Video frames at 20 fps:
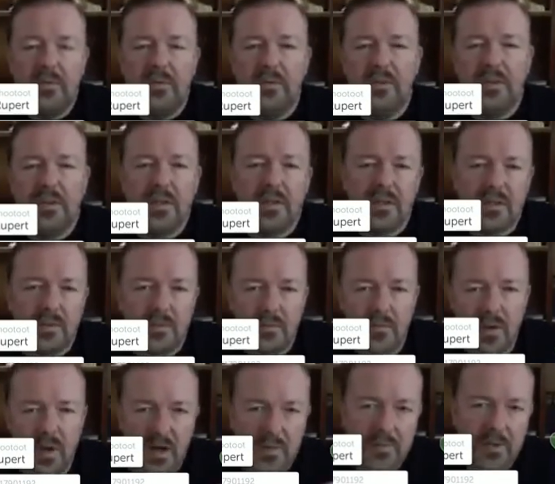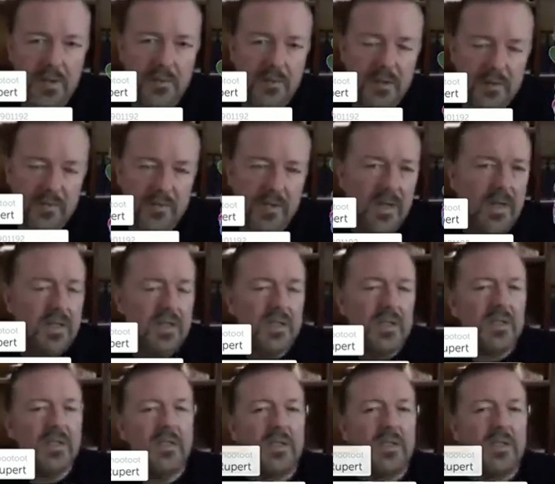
discussing why people are religious